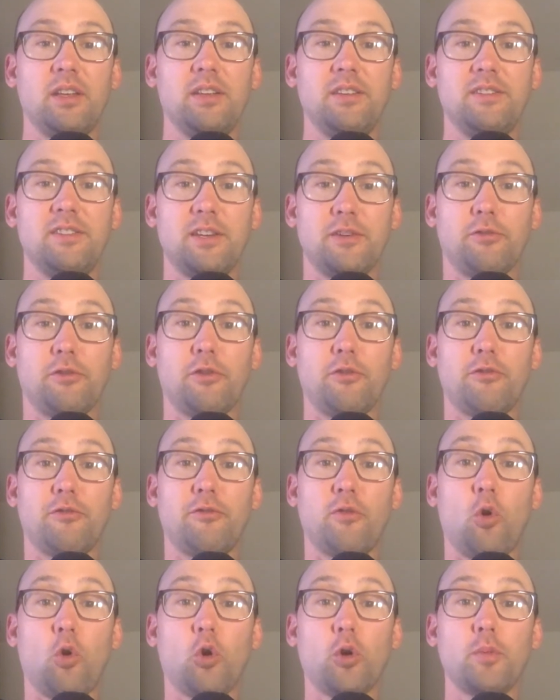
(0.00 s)
different
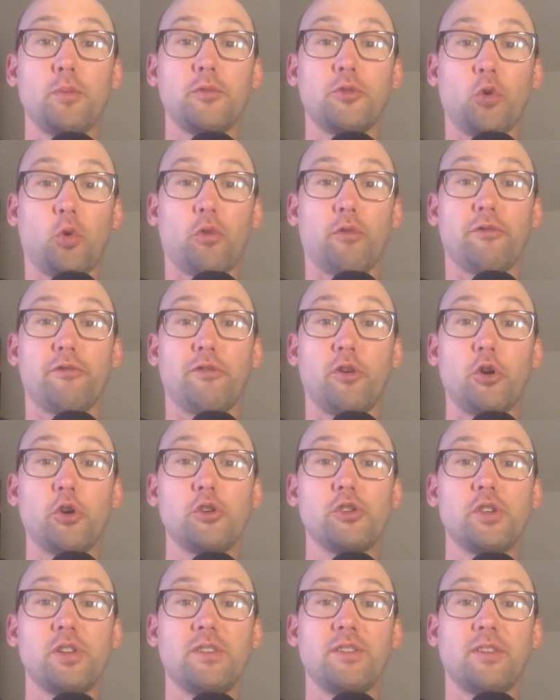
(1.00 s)
forms or
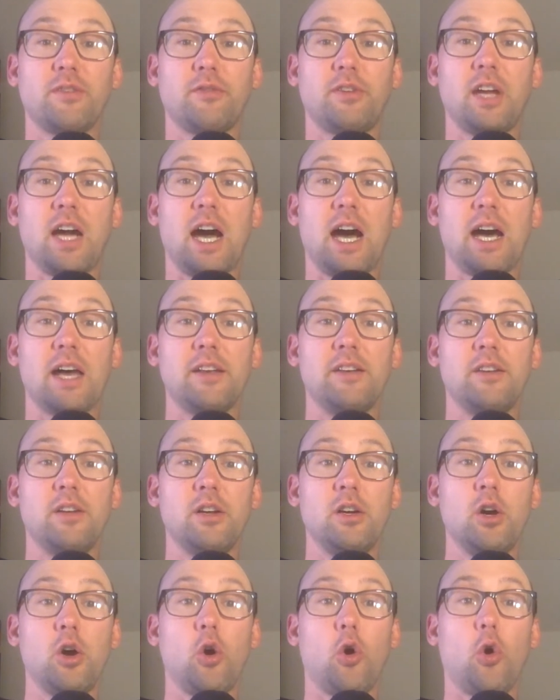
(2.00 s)
versions of God,
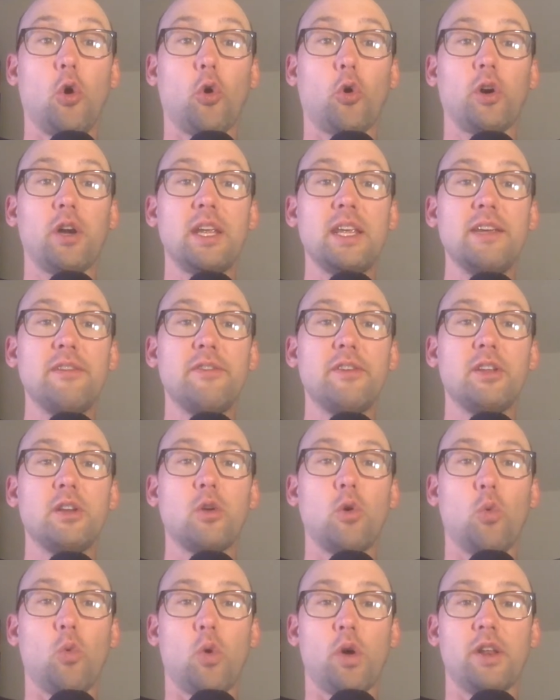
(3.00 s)
or even
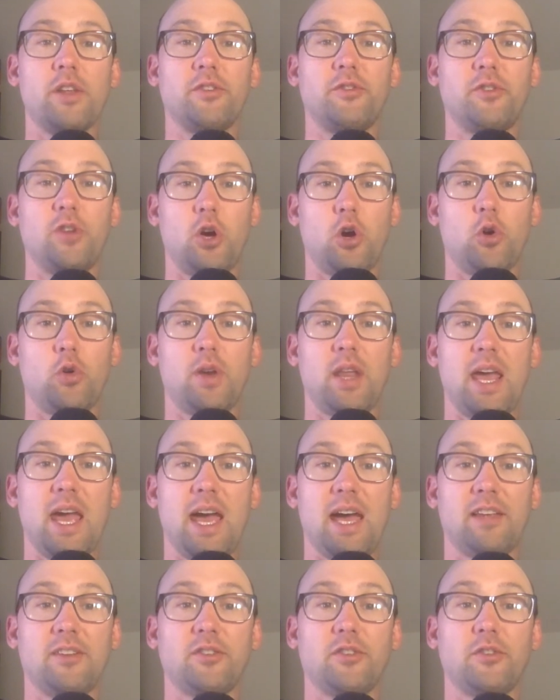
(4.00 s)
what is known
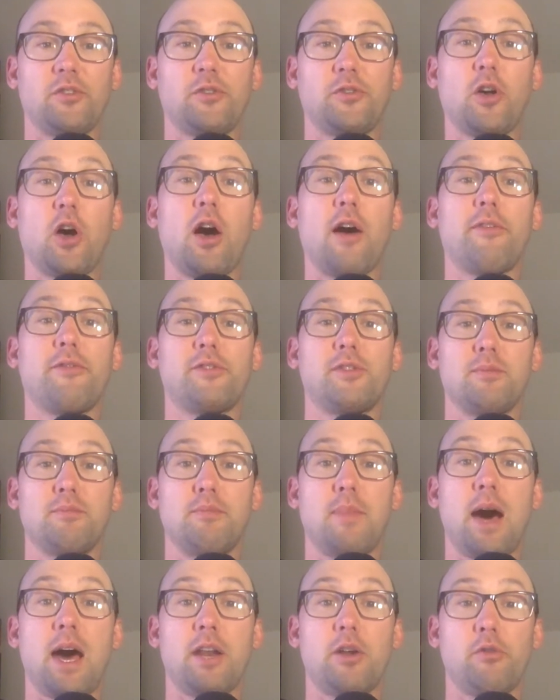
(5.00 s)
as soft
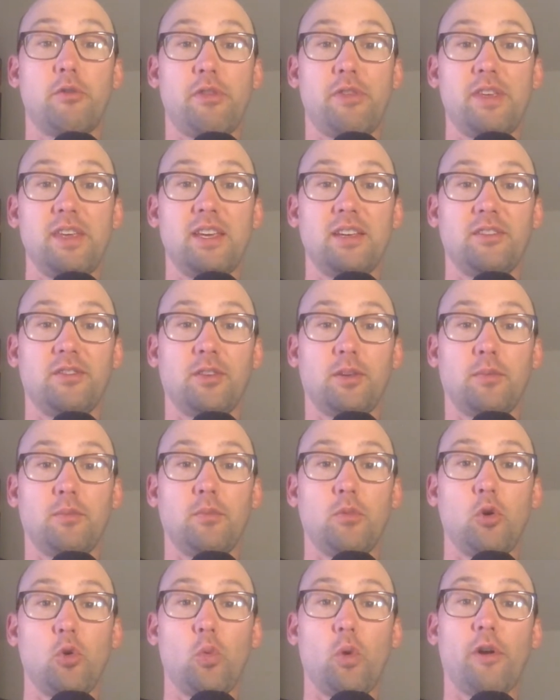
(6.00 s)

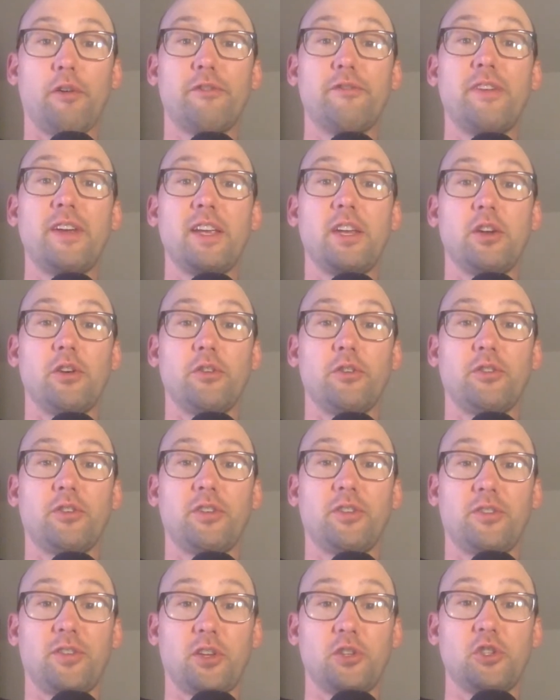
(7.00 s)
monotheism, where figures
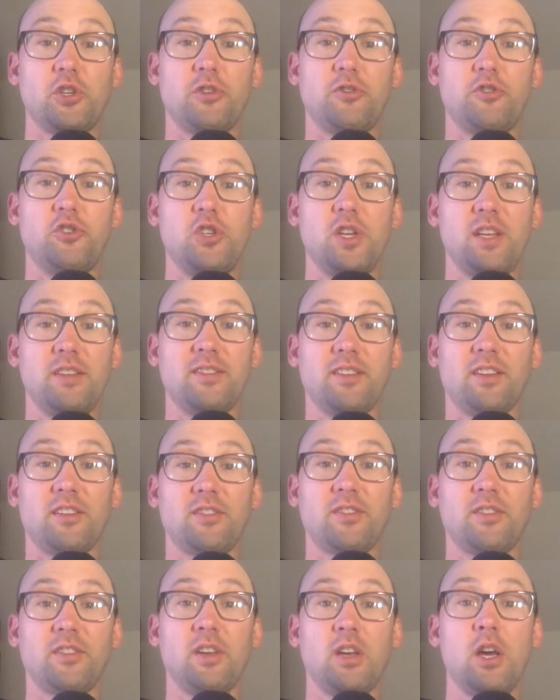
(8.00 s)
such as
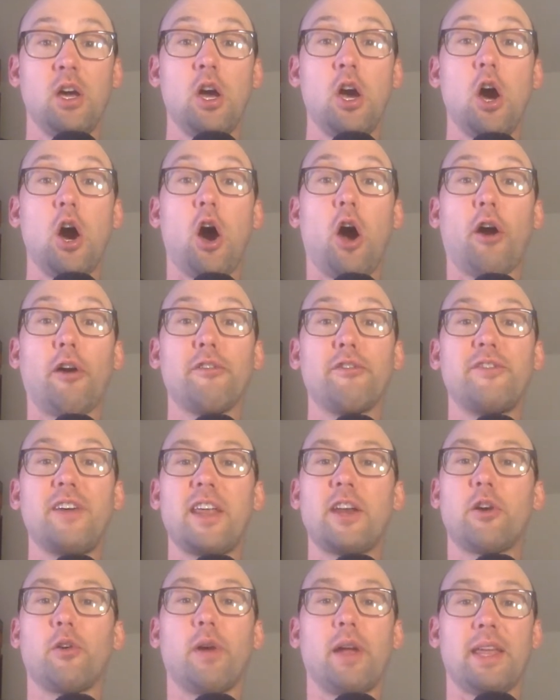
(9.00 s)
Jesus are
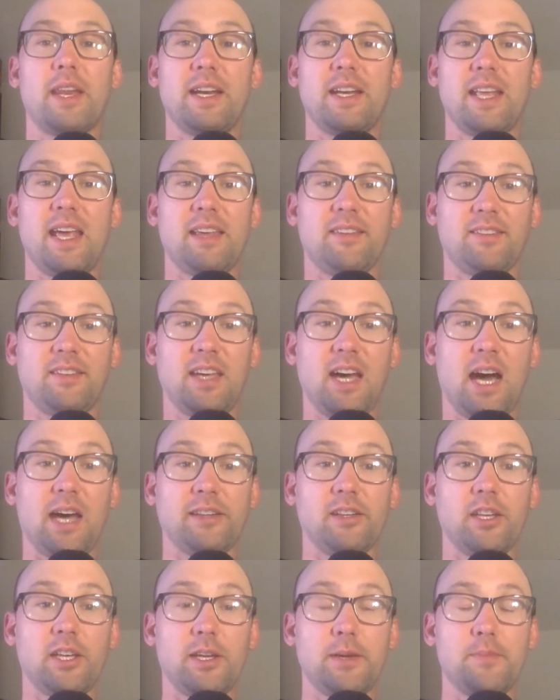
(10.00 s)
venerated as
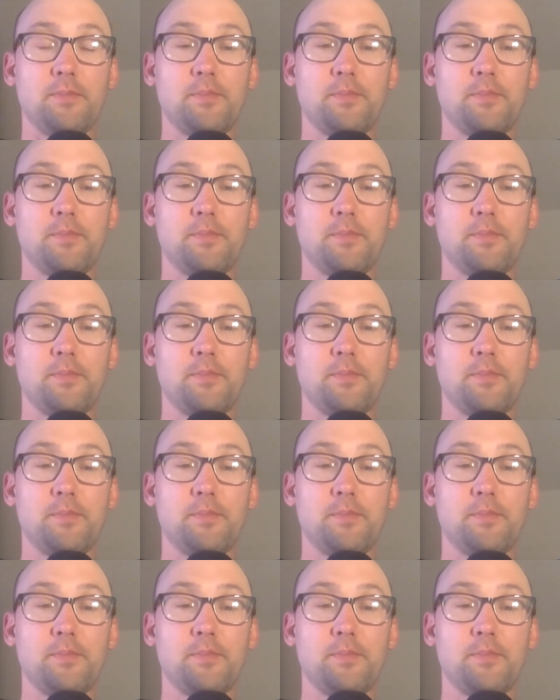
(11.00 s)
godly.